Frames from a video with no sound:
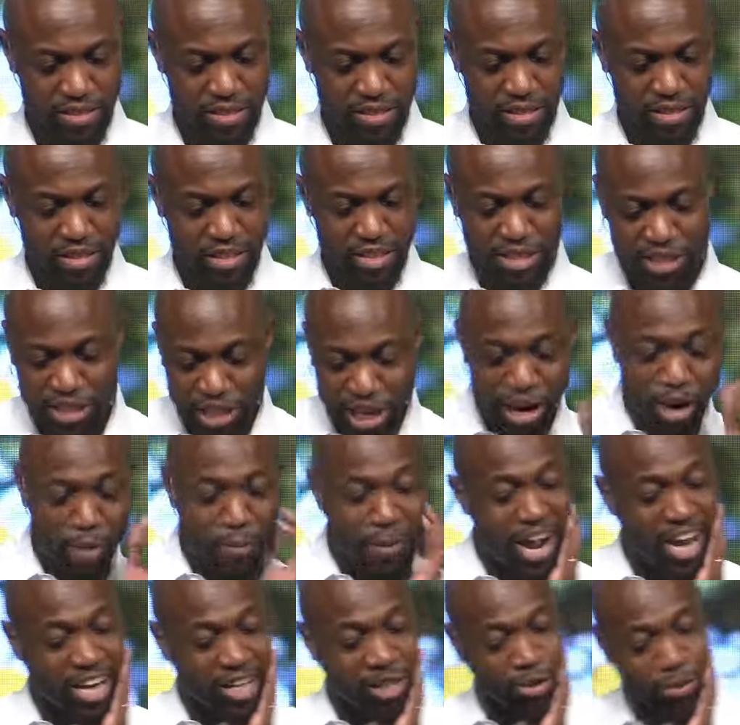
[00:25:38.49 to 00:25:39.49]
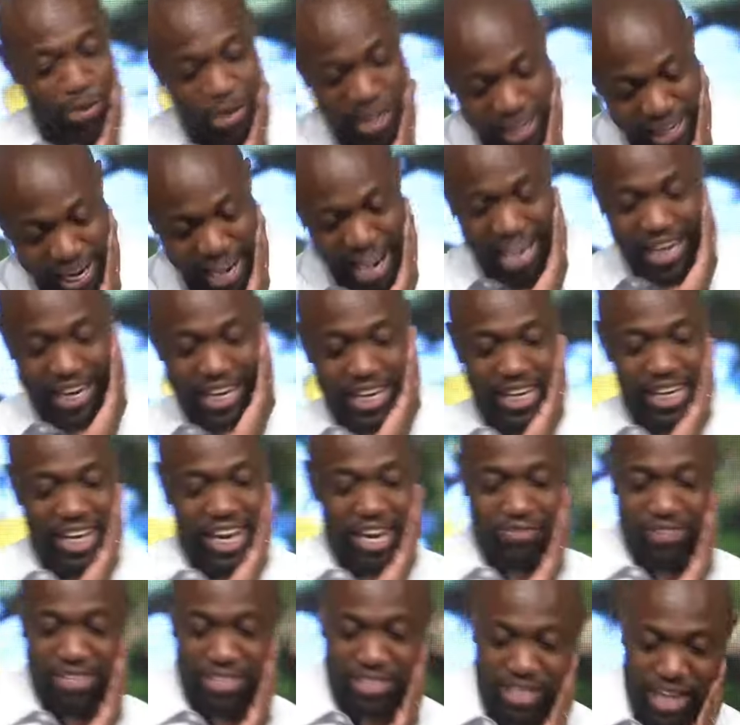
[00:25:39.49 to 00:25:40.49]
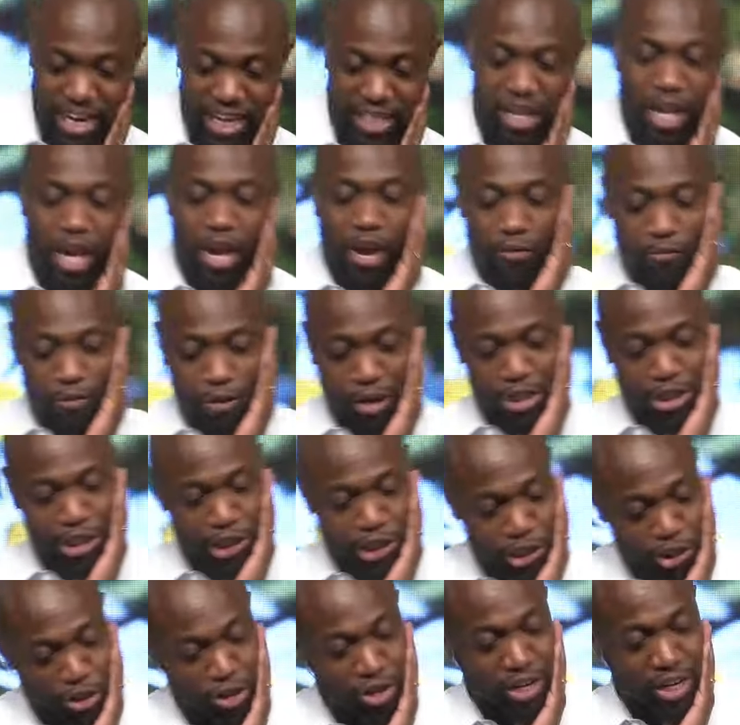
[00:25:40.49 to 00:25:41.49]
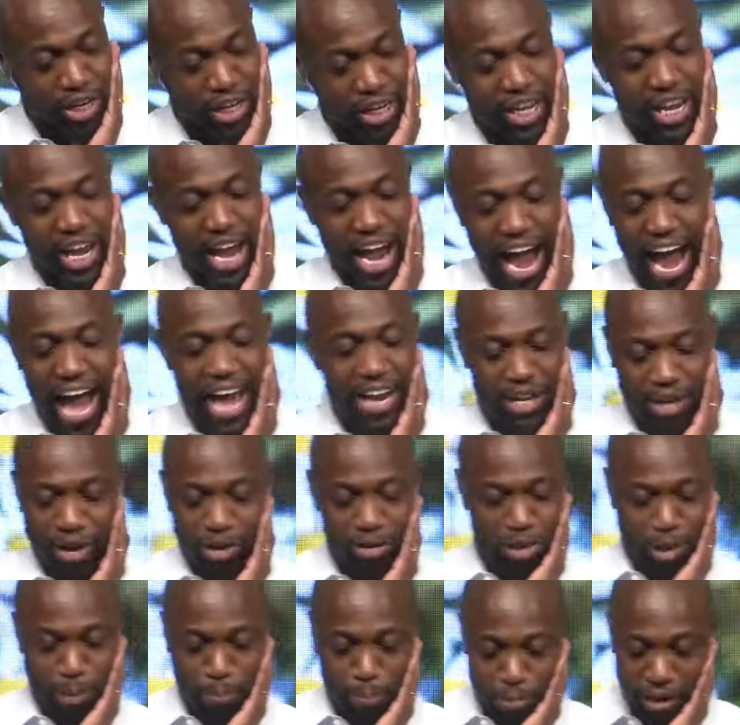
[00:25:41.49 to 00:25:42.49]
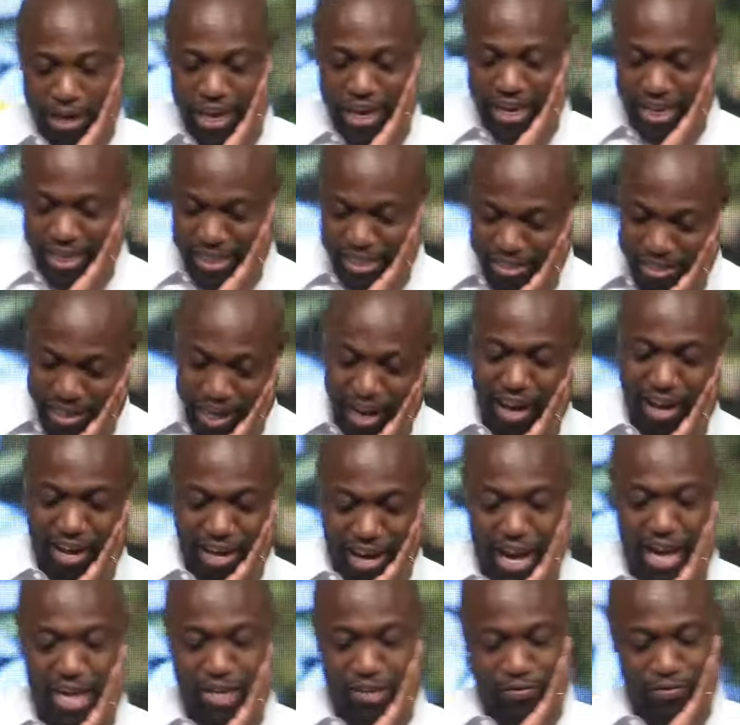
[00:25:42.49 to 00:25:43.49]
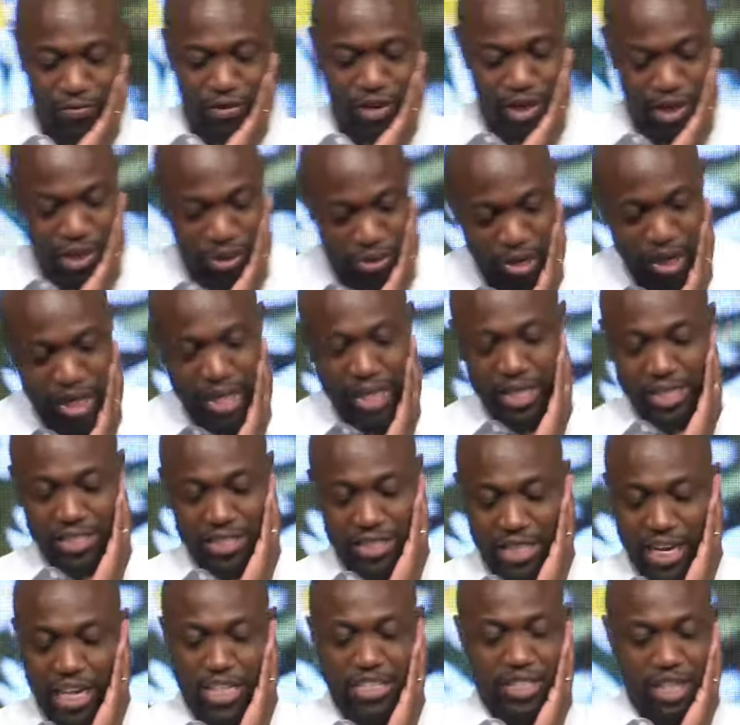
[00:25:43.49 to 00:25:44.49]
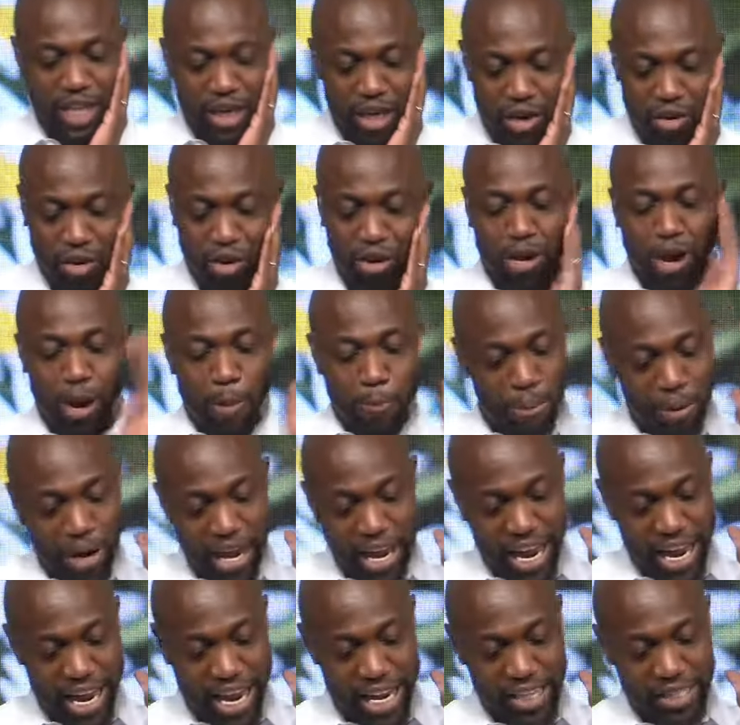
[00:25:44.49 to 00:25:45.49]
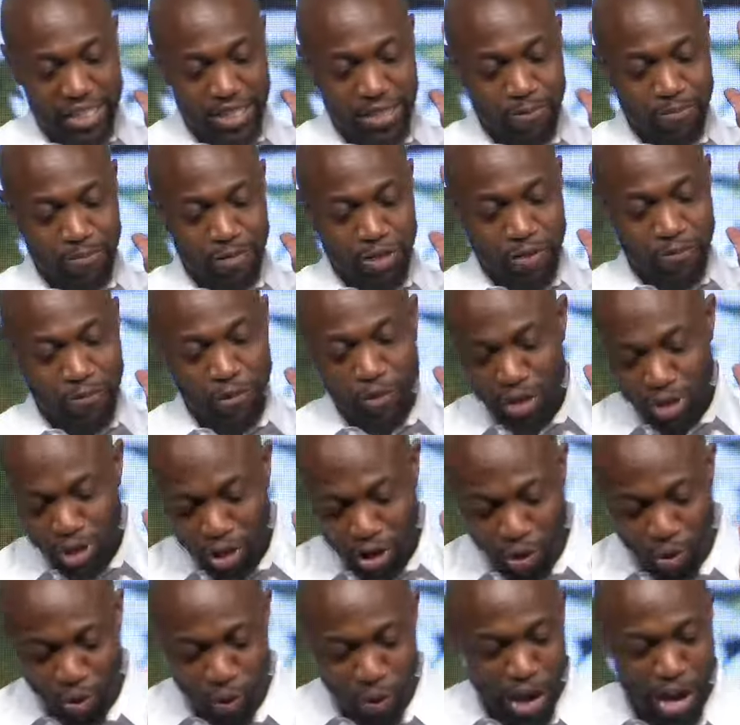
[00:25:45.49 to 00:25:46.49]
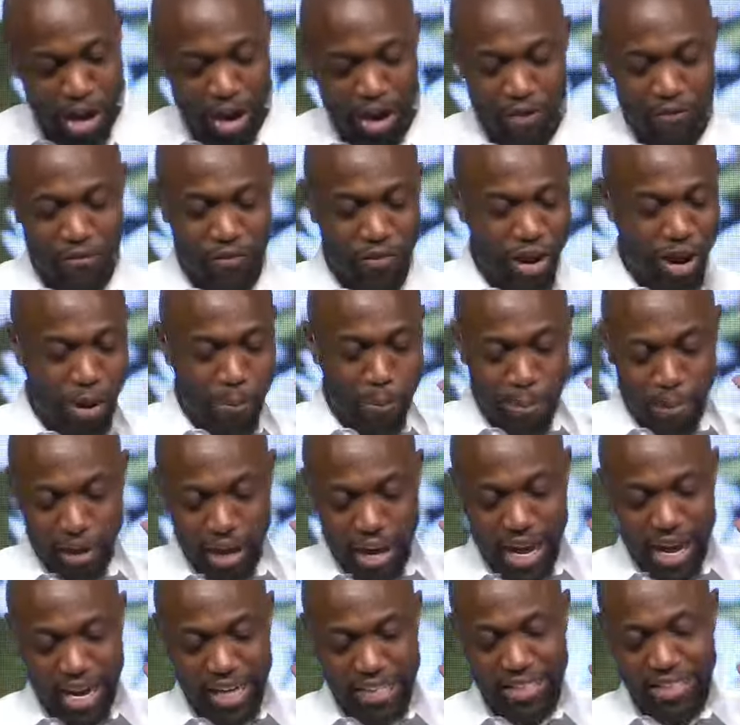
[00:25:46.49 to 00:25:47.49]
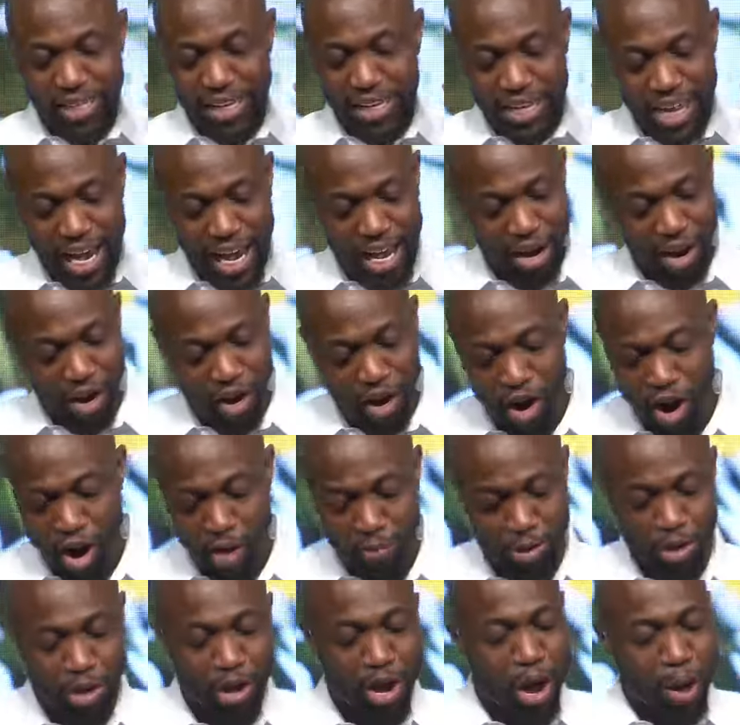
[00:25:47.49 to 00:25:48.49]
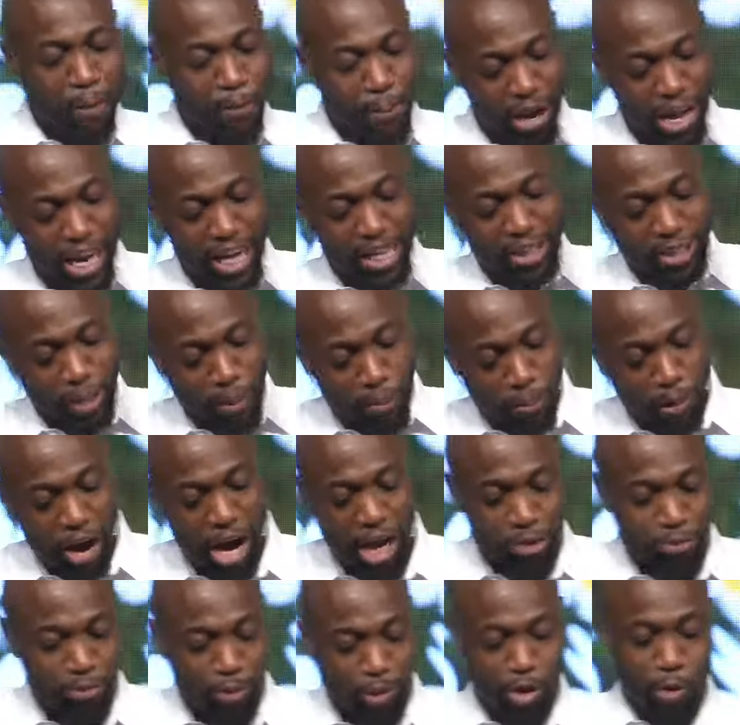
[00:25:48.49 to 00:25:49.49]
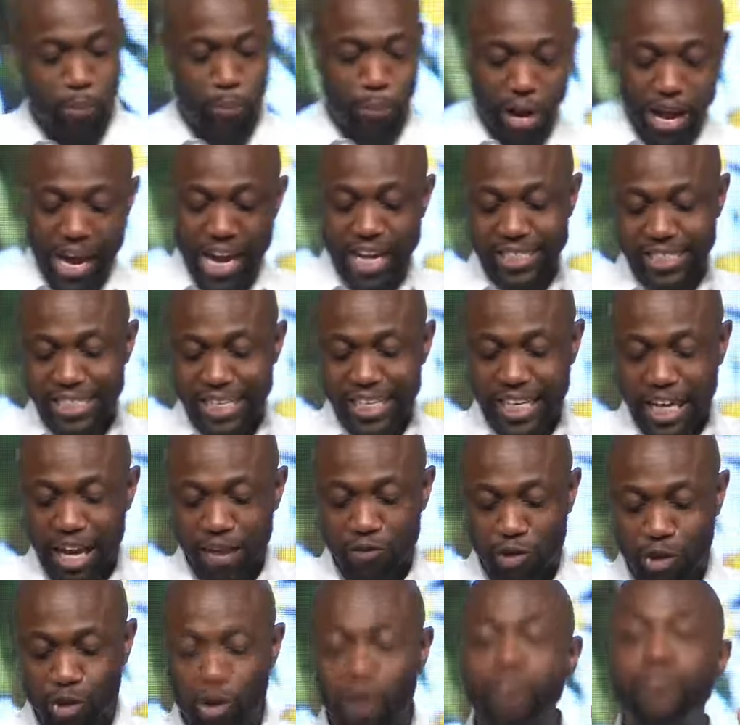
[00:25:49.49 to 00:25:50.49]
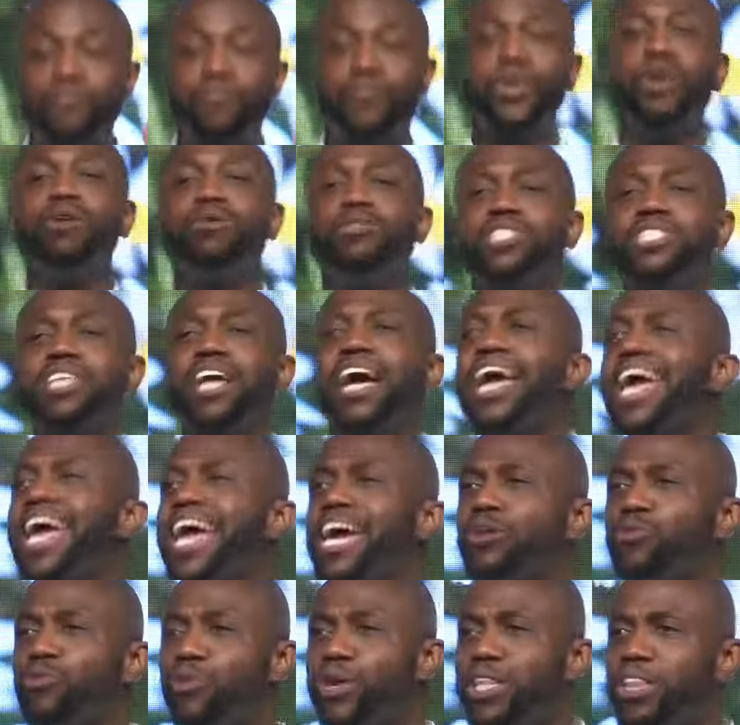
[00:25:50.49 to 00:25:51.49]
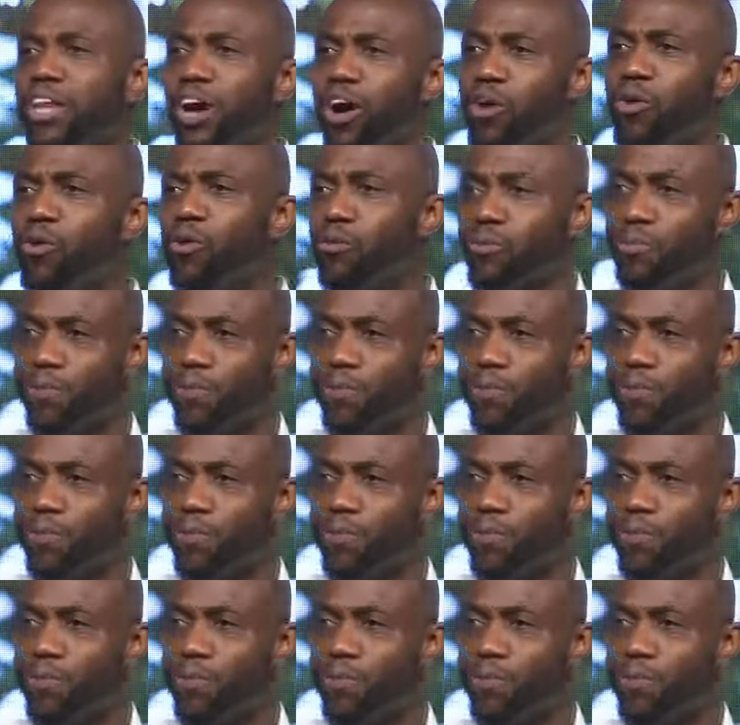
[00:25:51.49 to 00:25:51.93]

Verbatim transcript: Because Jeremiah 29 and 11 says, For surely I know the plans God has for you, says the Lord. Plans for your welfare, plans to not harm you, plans to prosper you, plans to give you a future and with hope.